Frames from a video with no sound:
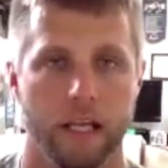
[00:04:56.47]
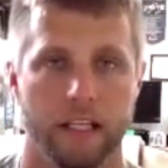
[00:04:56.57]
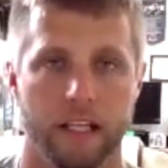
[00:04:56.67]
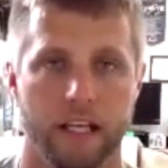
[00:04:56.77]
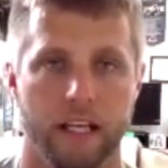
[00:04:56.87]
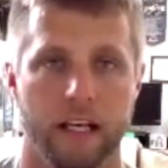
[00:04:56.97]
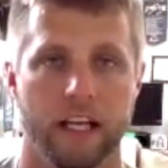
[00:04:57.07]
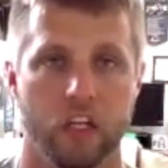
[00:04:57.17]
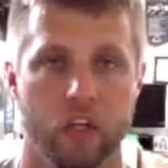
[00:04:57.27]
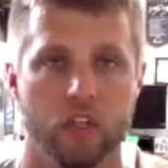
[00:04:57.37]
And then
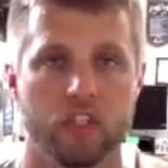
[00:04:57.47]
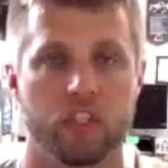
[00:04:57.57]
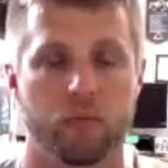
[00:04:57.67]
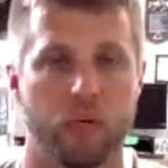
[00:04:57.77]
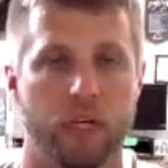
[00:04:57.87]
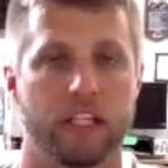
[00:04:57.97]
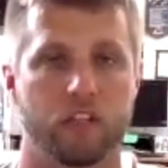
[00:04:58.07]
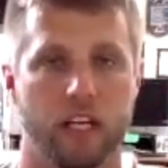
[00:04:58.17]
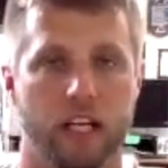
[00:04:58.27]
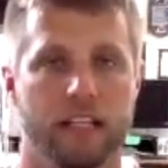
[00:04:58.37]
had a good spring
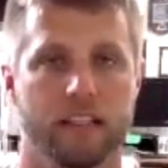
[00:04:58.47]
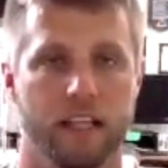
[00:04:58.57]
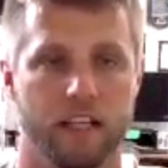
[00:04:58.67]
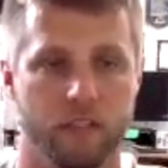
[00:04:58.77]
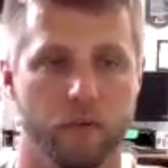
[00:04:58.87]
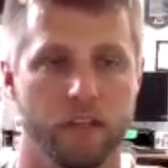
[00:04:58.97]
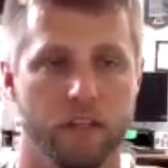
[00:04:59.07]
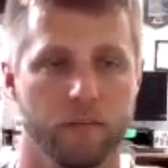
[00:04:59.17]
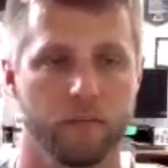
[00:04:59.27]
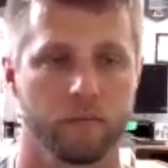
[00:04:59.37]
training session with
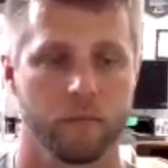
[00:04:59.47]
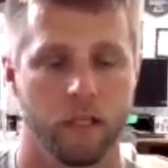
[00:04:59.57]
them.